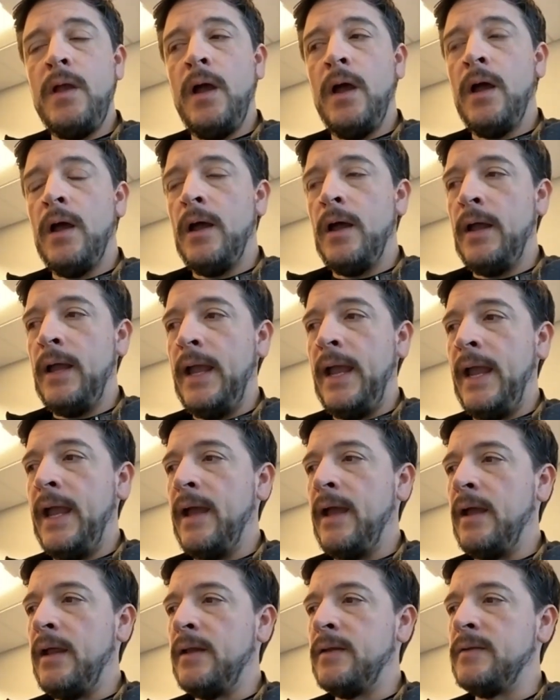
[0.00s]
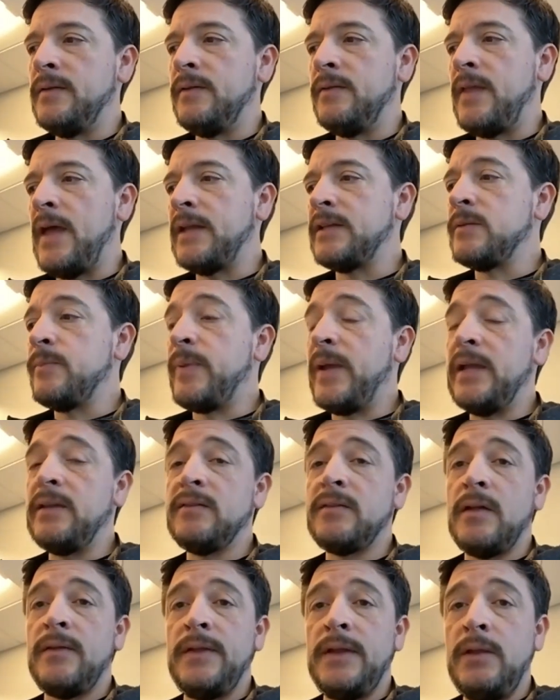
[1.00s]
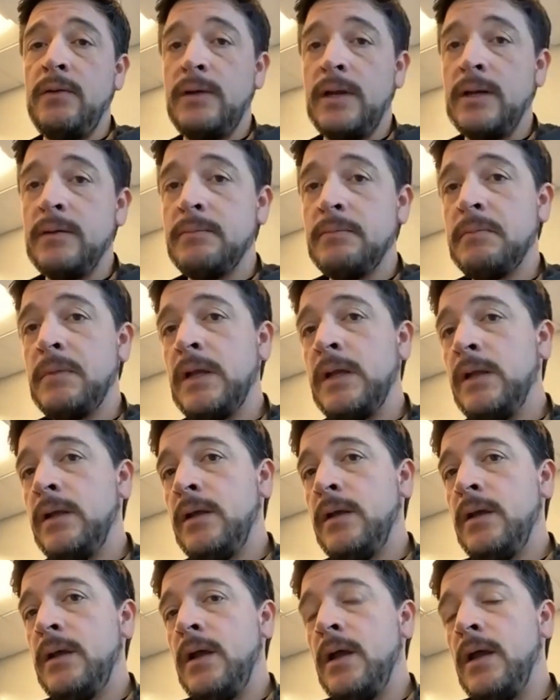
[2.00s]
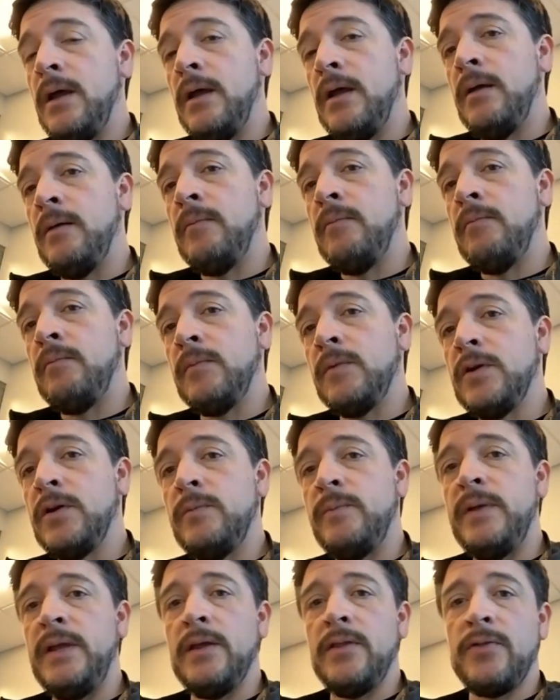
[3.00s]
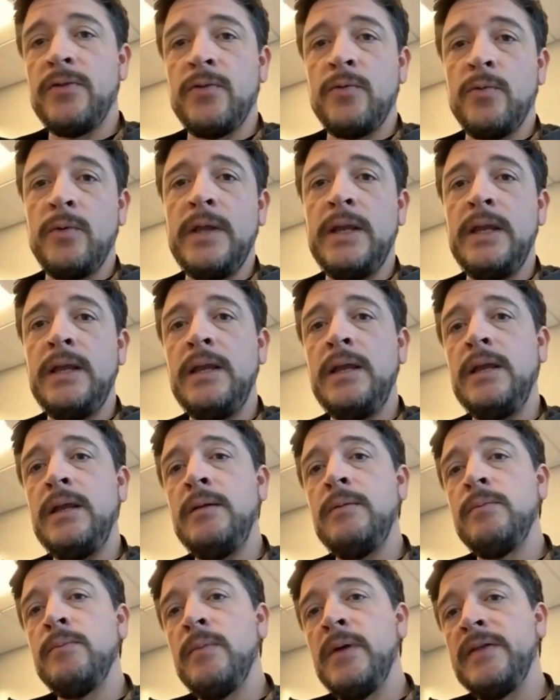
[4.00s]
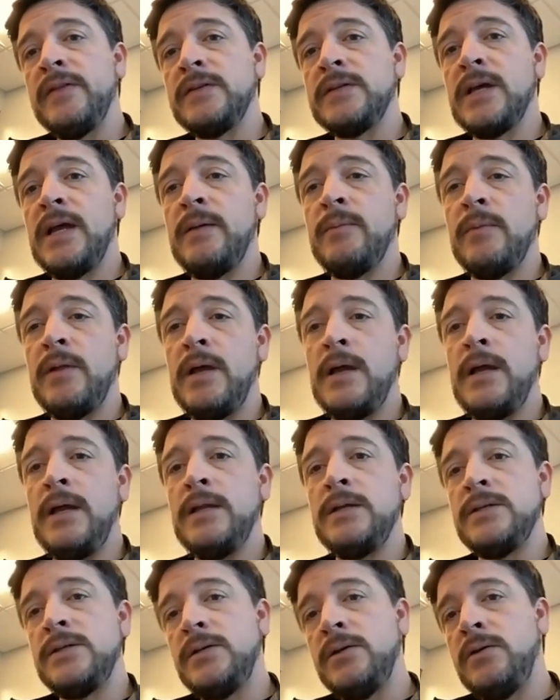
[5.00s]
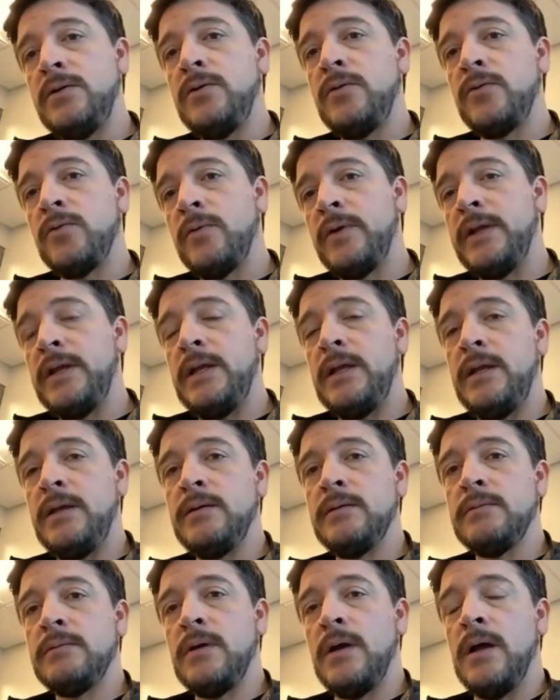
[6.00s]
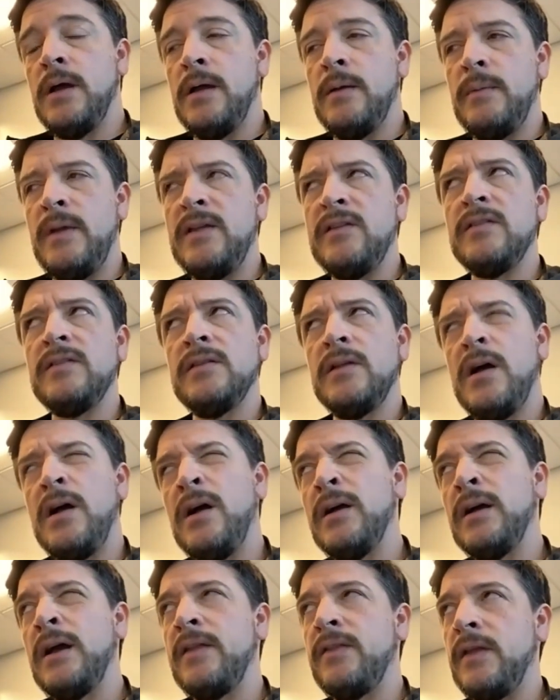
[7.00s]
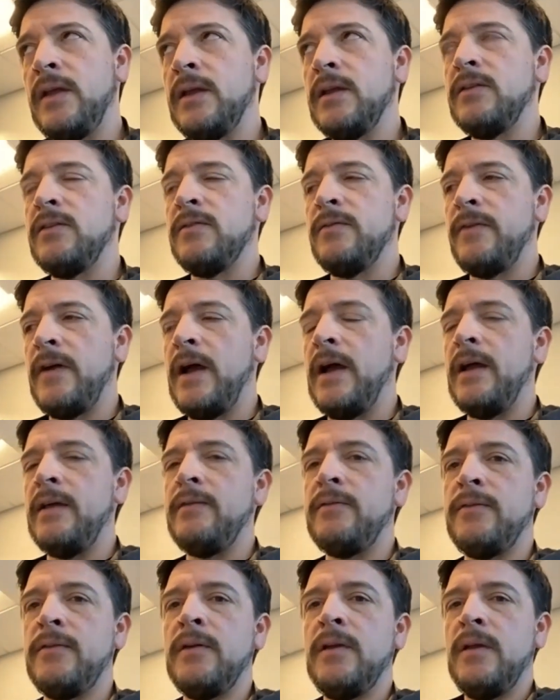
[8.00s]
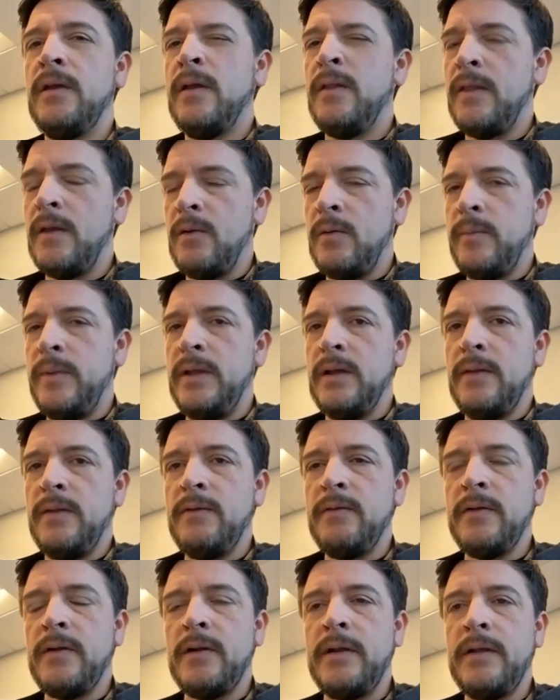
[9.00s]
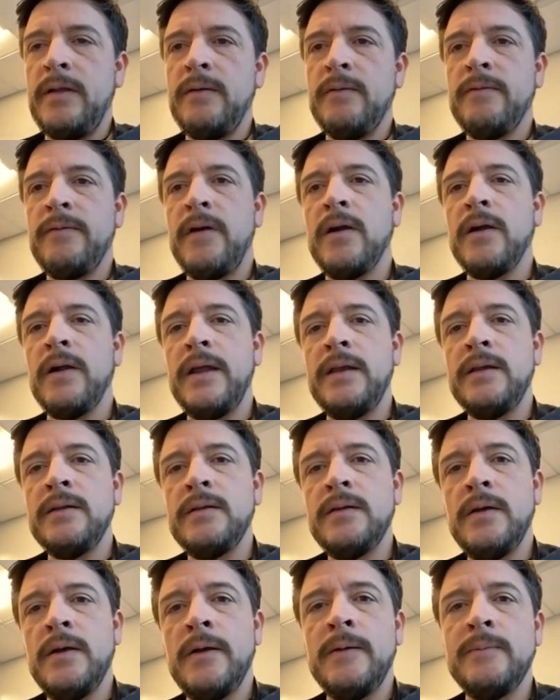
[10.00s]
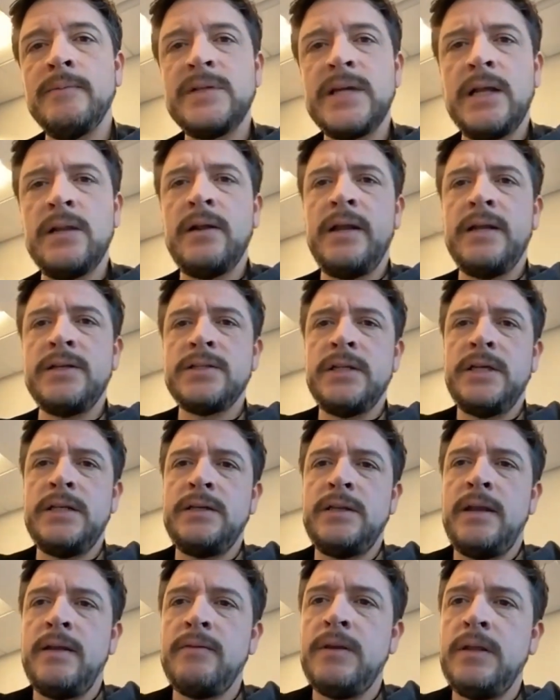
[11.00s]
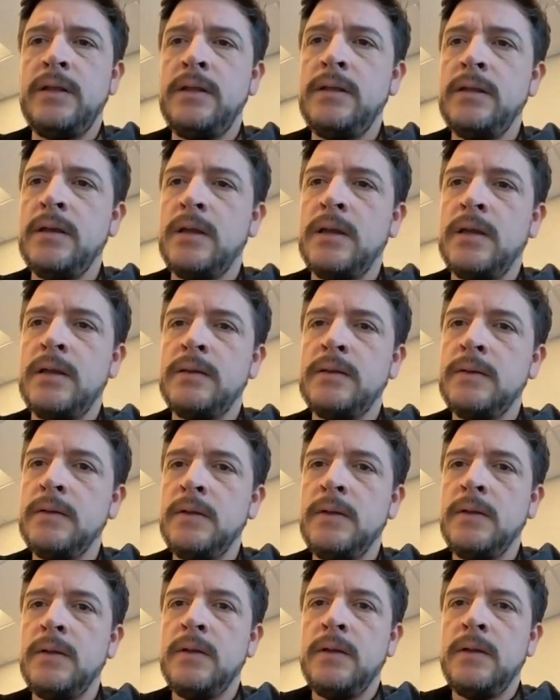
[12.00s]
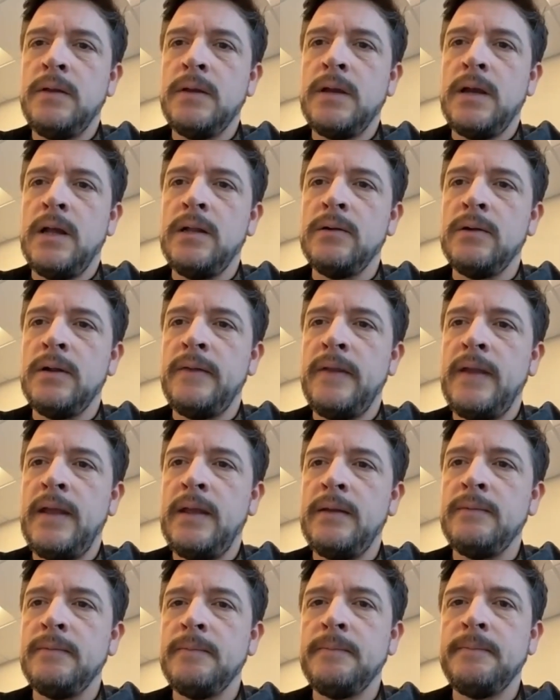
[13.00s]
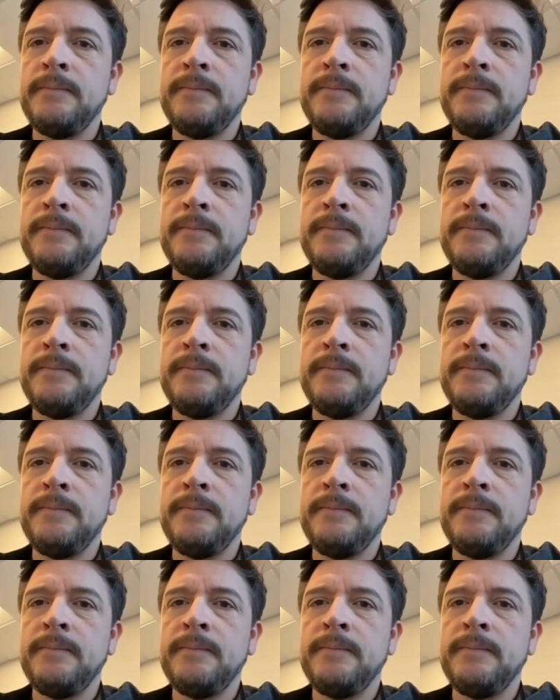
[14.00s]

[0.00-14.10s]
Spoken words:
And that depends on the unit. Could be a 3-month timeline, 2, 3, as long, I think, as 5. That would be on the very far end. Tyler, Angeline, do you have any color on that?